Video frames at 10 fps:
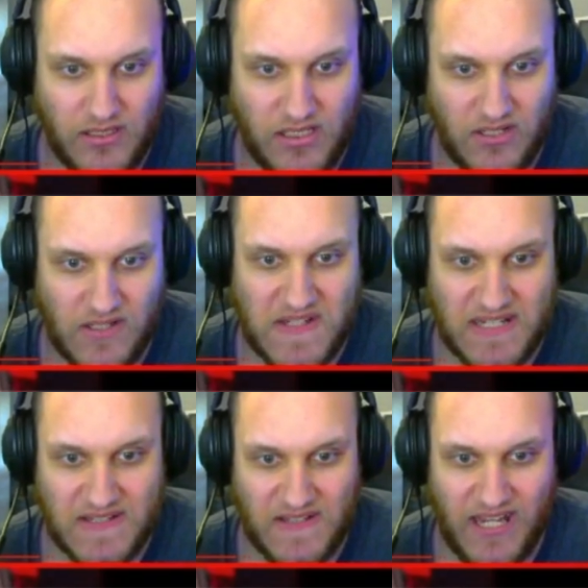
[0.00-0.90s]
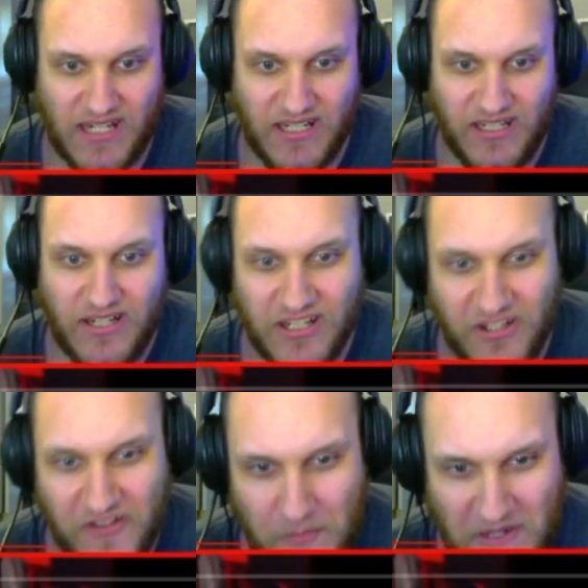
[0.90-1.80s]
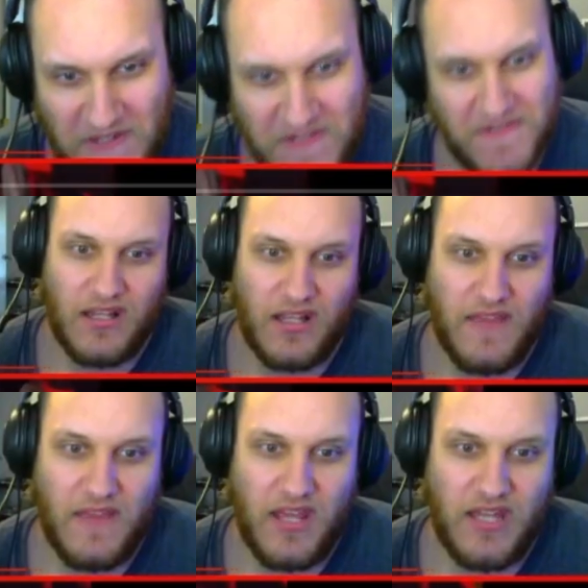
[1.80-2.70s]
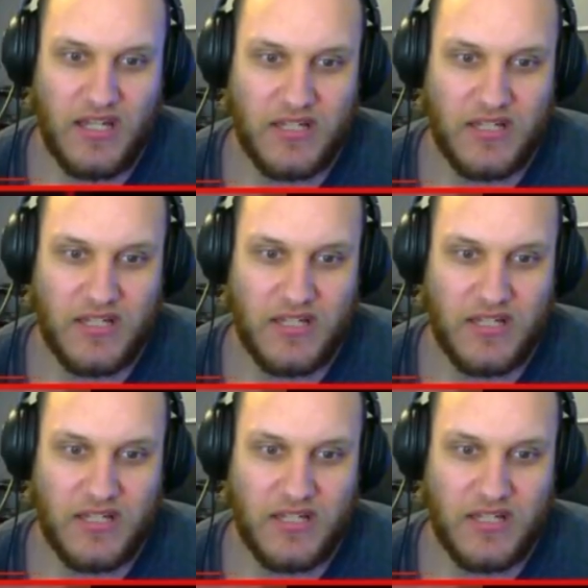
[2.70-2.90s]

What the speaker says: you can see his leg in all the pixels. And then you end up